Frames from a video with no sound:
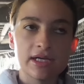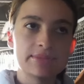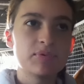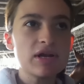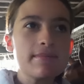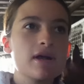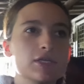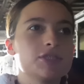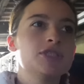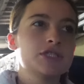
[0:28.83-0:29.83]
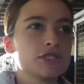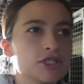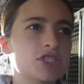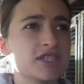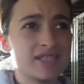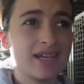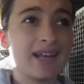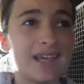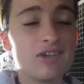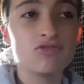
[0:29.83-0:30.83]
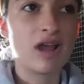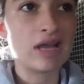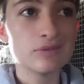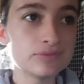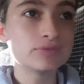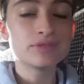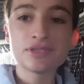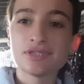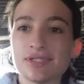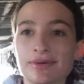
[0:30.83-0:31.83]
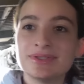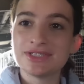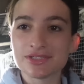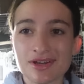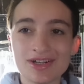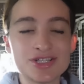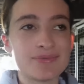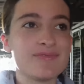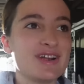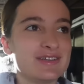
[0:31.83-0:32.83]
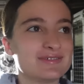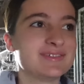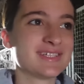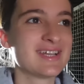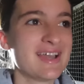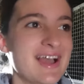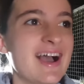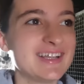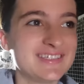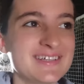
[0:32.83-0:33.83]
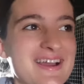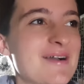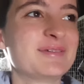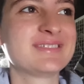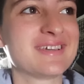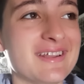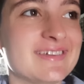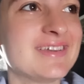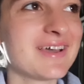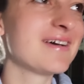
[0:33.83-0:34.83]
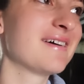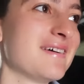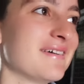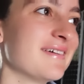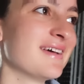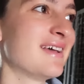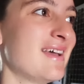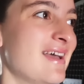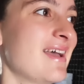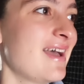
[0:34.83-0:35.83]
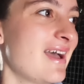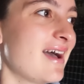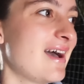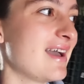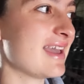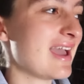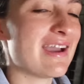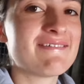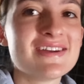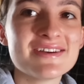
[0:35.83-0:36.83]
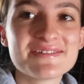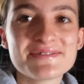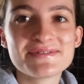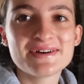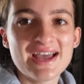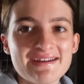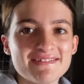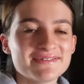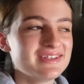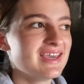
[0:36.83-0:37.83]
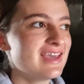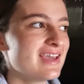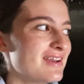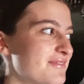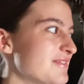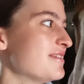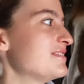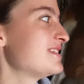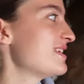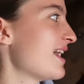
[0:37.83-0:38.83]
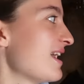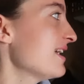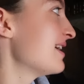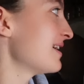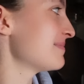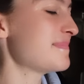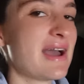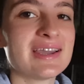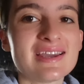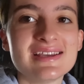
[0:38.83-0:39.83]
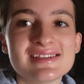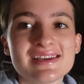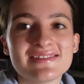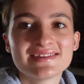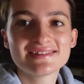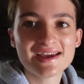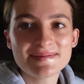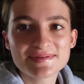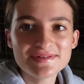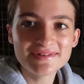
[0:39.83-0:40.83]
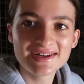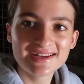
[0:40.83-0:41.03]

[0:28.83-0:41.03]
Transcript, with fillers: It's pretty much just a clear round, so we're just gonna jump round. I don't know how it's gonna go. Hi Ariel, Ariel's here, not you today. Mac is in the stable.